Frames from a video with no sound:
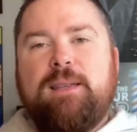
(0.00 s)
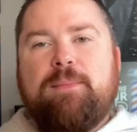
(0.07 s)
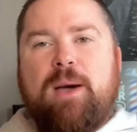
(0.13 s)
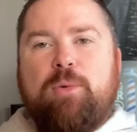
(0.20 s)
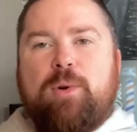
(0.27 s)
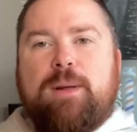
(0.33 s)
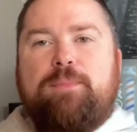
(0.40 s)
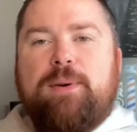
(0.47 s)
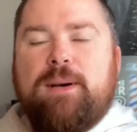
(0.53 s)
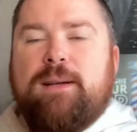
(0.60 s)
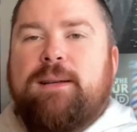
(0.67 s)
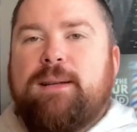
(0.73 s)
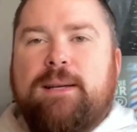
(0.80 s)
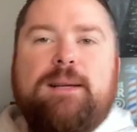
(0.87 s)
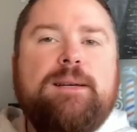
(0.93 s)
You might want to
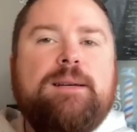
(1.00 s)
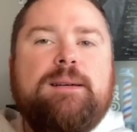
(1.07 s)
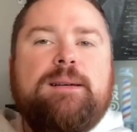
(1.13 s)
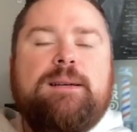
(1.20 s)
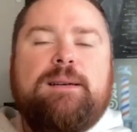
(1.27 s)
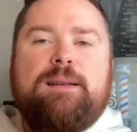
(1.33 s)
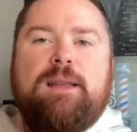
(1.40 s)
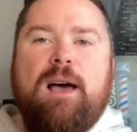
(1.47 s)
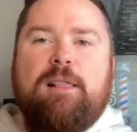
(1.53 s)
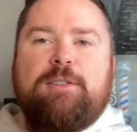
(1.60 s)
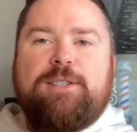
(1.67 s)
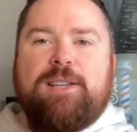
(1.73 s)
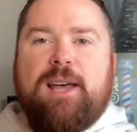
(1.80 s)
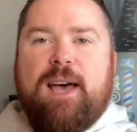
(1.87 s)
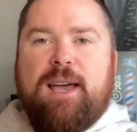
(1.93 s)
put a dollar
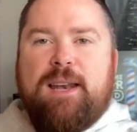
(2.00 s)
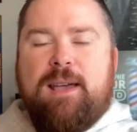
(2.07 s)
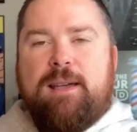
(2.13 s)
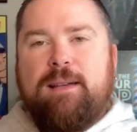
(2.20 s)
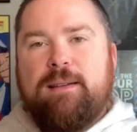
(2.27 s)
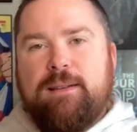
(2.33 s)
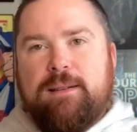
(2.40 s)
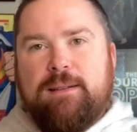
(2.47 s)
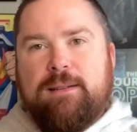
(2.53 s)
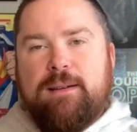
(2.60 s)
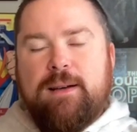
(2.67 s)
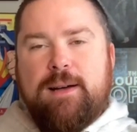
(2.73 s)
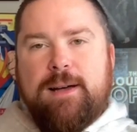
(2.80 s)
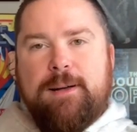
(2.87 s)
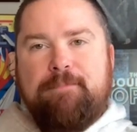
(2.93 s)
sign
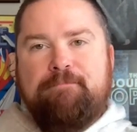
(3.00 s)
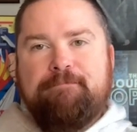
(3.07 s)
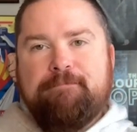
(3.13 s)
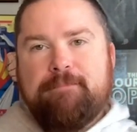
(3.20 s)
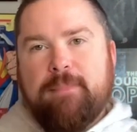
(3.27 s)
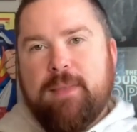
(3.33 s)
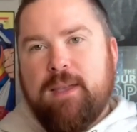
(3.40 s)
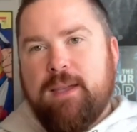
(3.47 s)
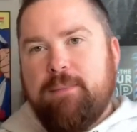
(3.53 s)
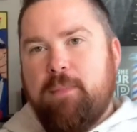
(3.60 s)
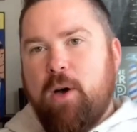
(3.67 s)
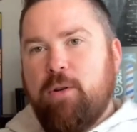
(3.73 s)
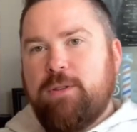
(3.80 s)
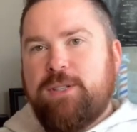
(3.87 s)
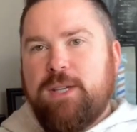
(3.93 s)
um,
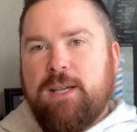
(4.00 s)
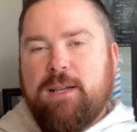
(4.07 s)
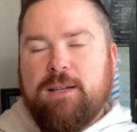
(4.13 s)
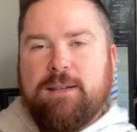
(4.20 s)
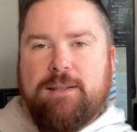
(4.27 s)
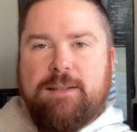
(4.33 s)
emoji.